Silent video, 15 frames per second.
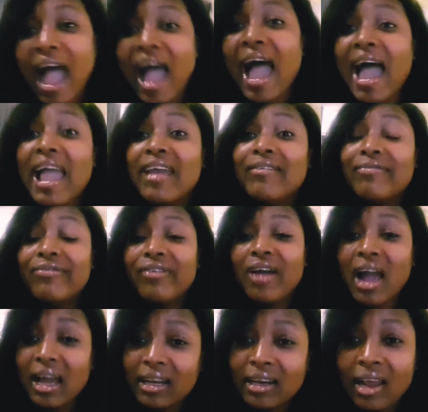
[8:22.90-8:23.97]
I
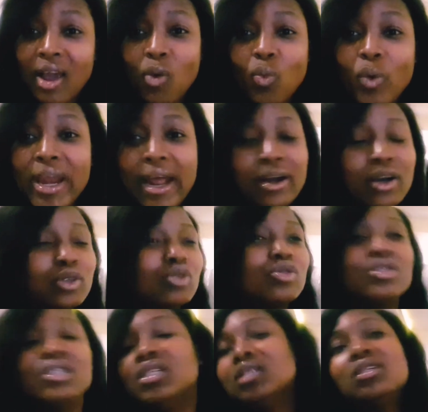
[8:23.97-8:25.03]
ran. When I got to
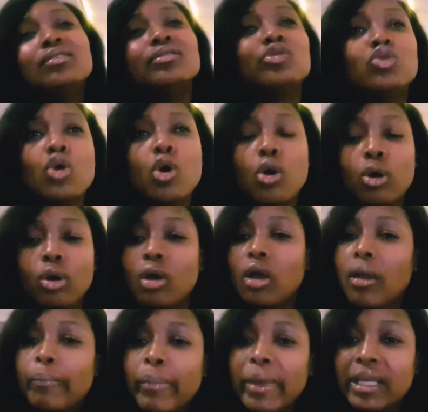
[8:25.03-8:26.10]
the door,
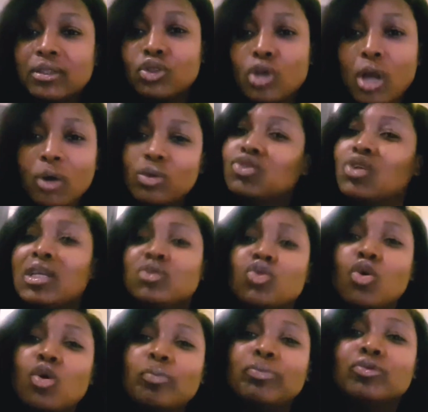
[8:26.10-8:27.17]
main door, I was trying
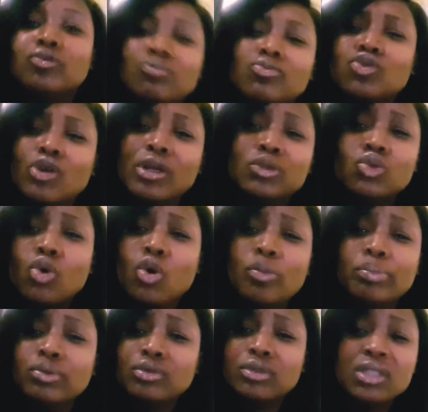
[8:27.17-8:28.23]
to open
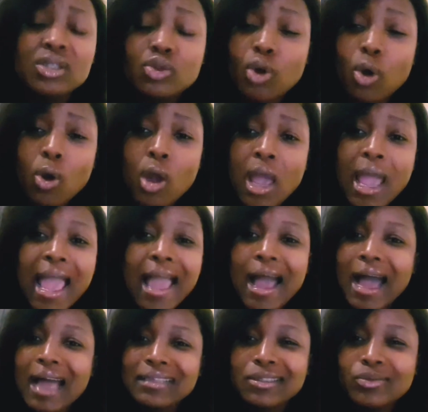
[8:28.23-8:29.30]
the door.
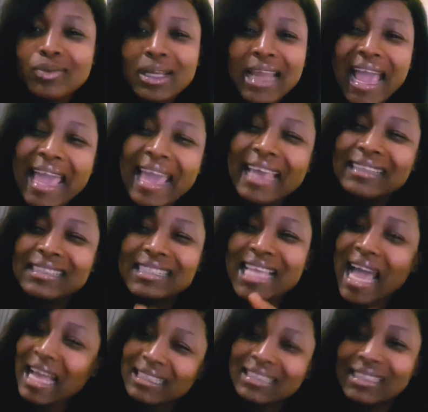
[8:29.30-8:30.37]
As when I
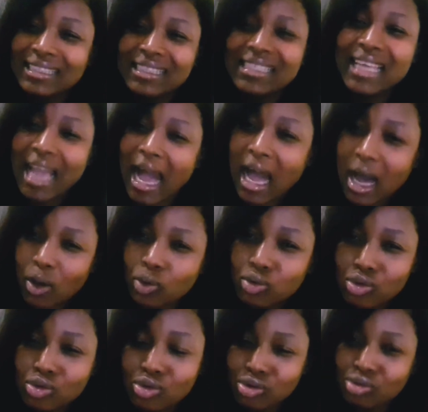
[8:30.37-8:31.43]
entered the
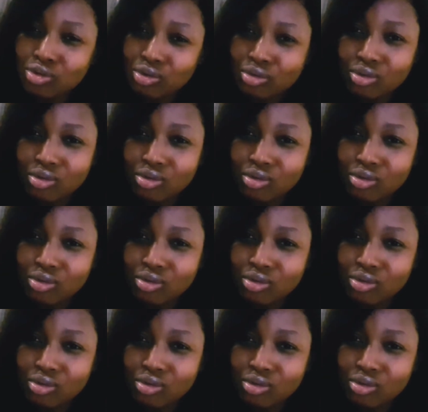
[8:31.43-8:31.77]
house,